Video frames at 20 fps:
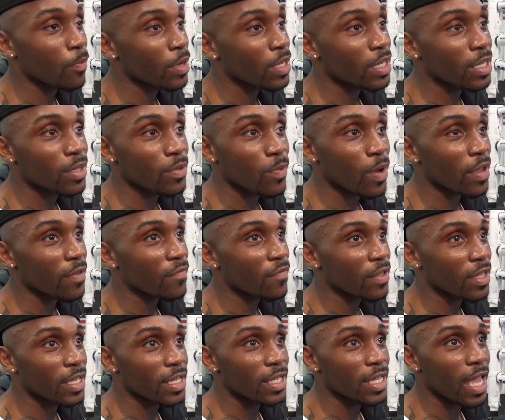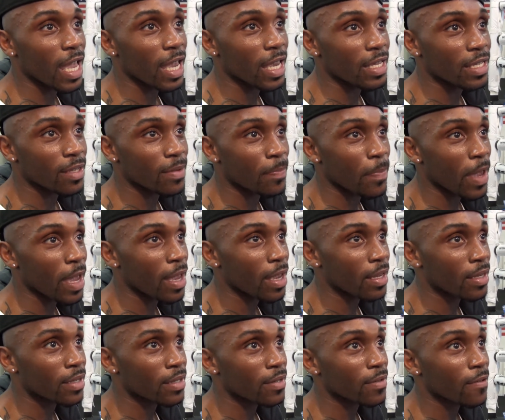We just waiting for these days to
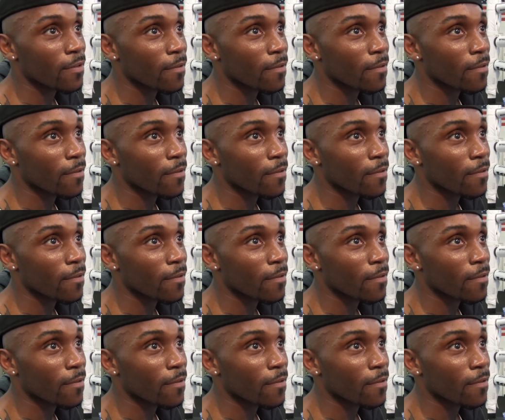pass.